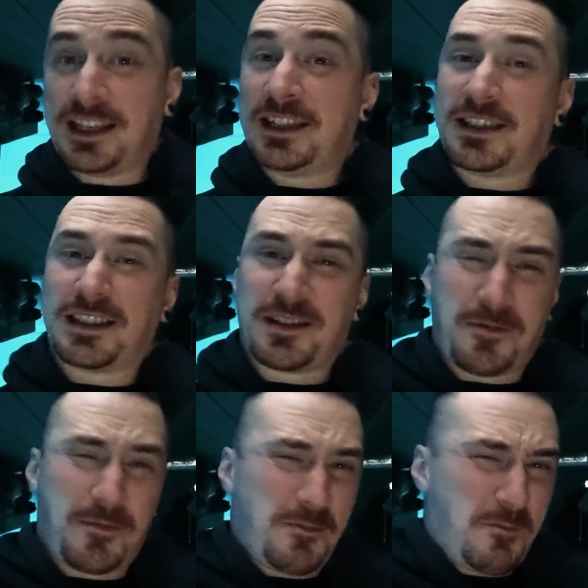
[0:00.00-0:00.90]
is
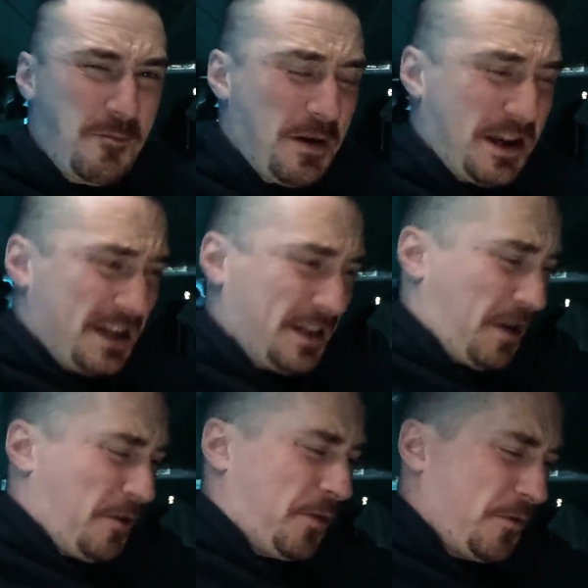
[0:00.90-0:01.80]
we're going to
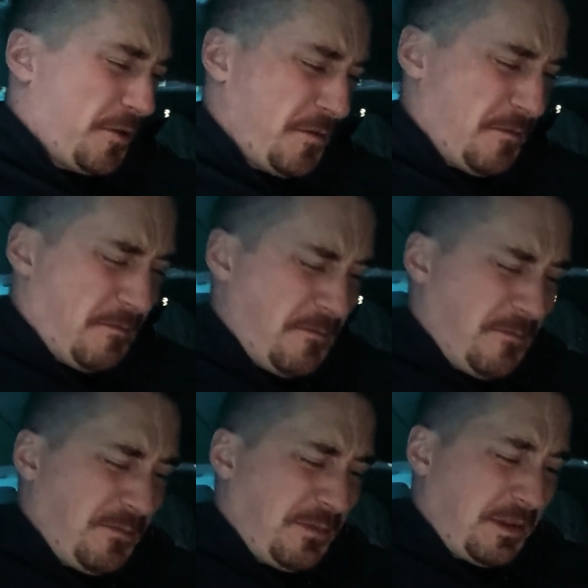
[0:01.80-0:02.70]
go through
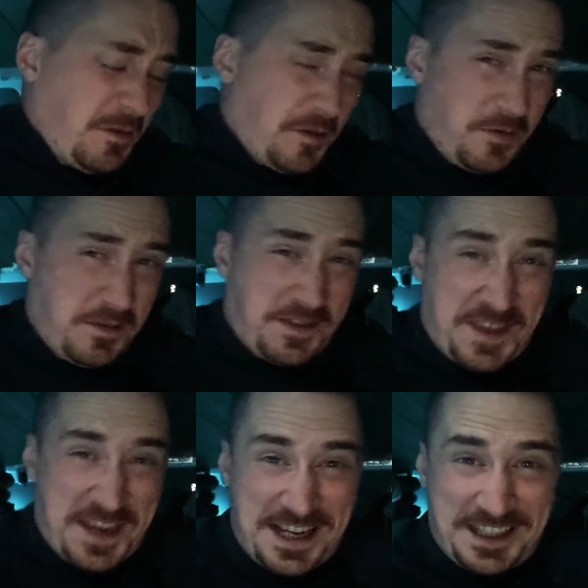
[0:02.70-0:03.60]
all the
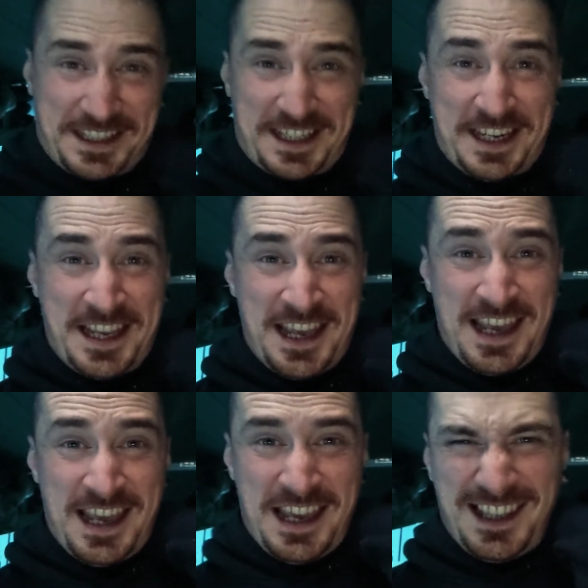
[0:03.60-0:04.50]
things
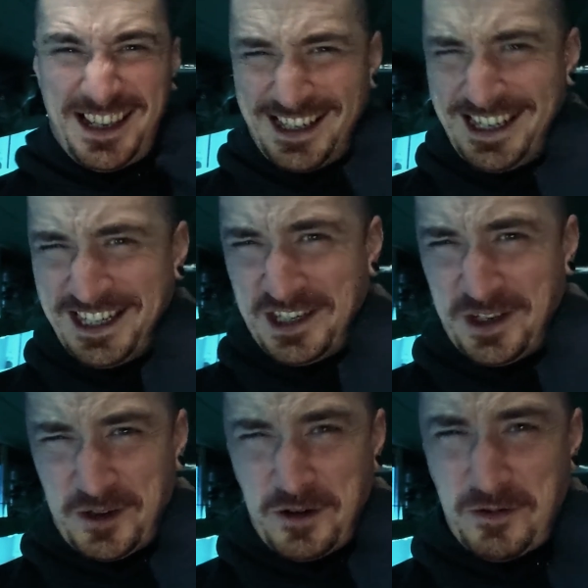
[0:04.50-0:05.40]
that I need to
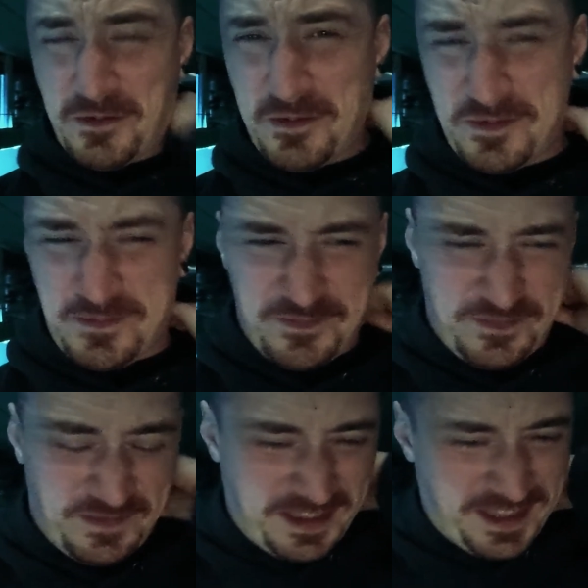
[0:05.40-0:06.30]
do
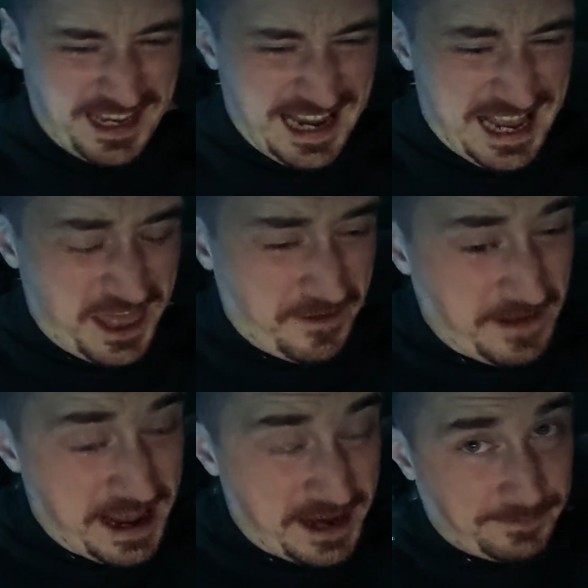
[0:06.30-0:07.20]
in the
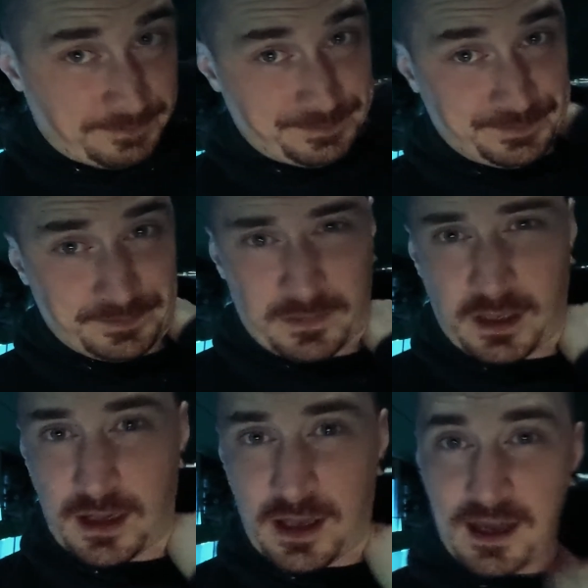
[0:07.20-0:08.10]
van,
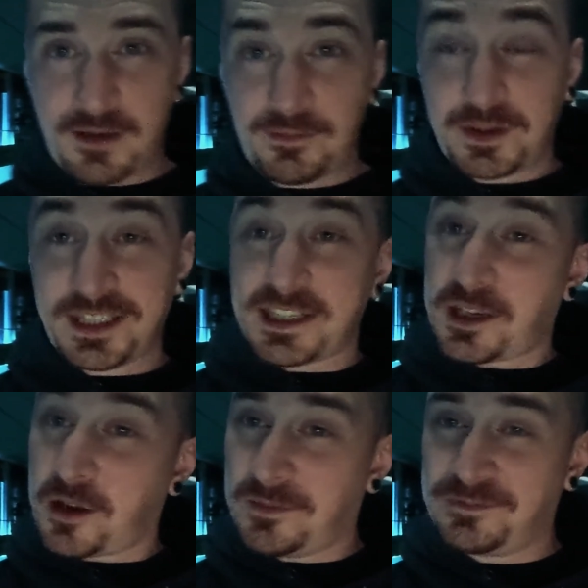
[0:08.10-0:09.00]
because there's a
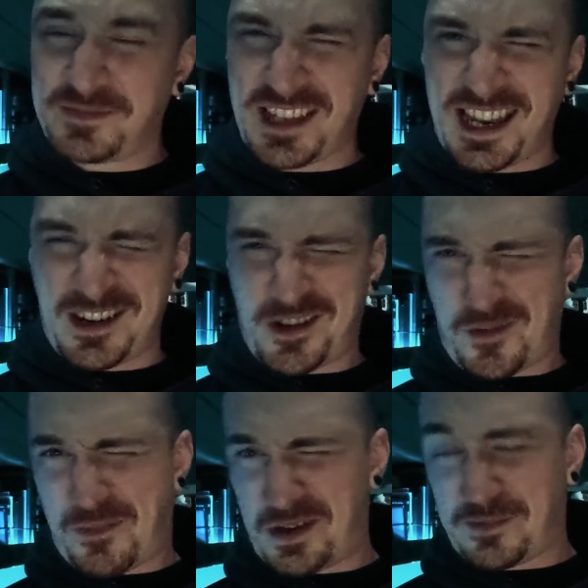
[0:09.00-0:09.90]
lot, and I've got
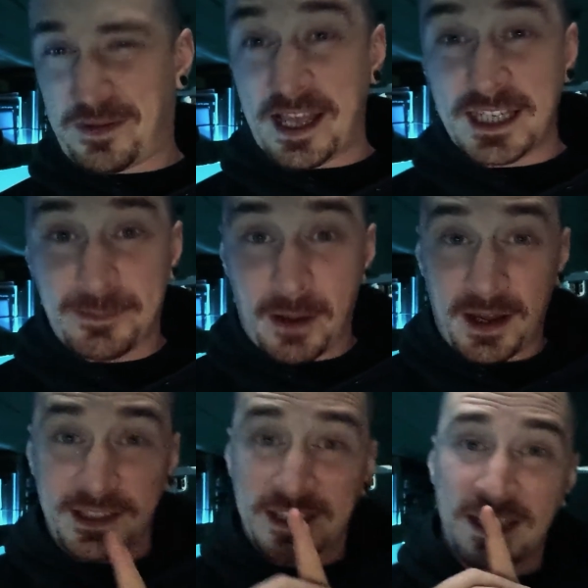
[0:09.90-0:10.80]
a bunch of plans,
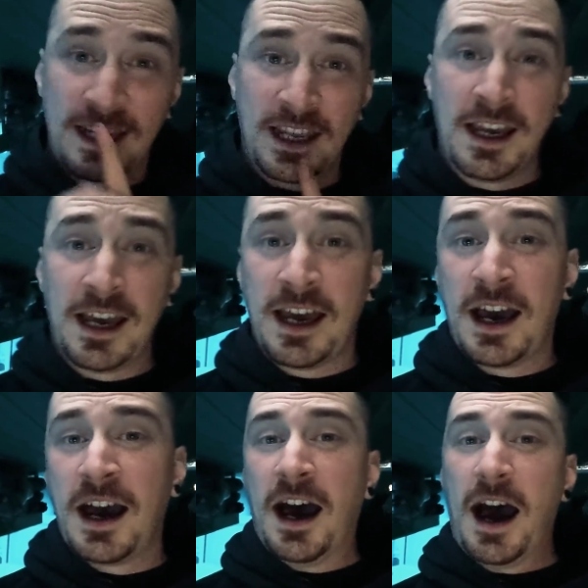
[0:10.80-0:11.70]
but
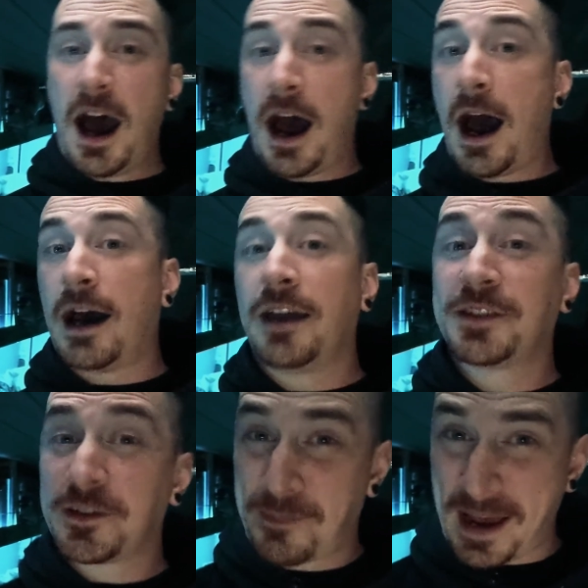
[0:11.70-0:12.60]
I have
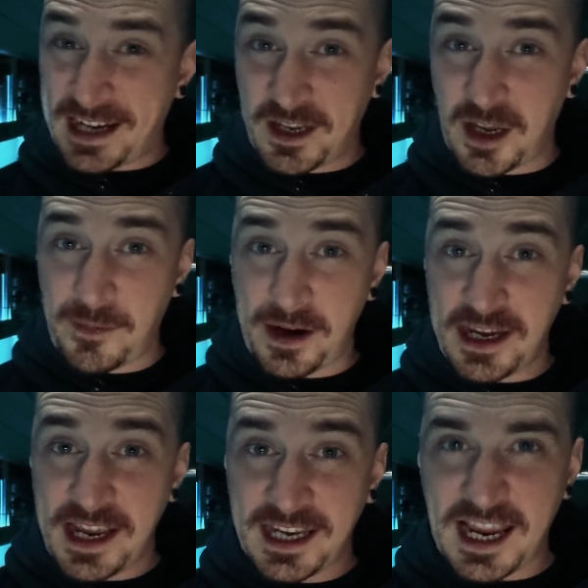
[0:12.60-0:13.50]
just badly hurt my
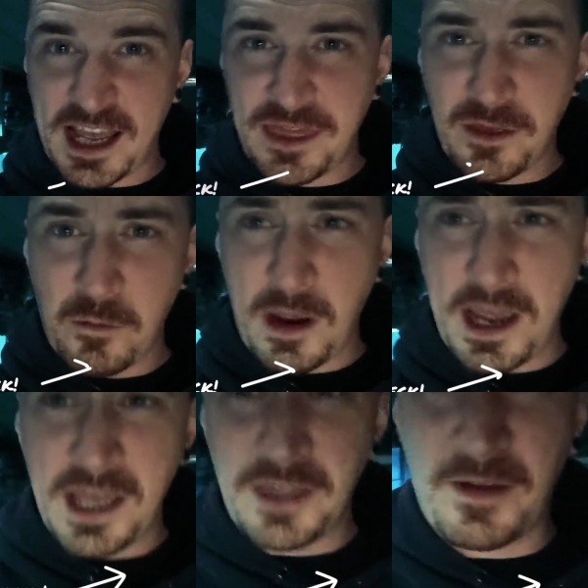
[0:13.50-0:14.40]
neck, and the weather